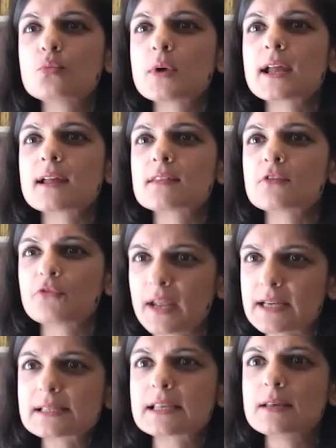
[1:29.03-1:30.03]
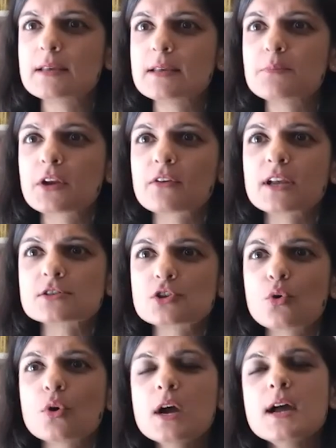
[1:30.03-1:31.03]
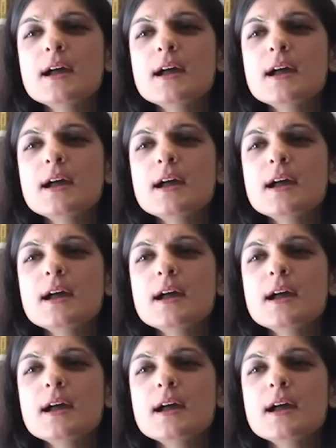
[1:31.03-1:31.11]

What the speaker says: where the Fed is keeping rates low.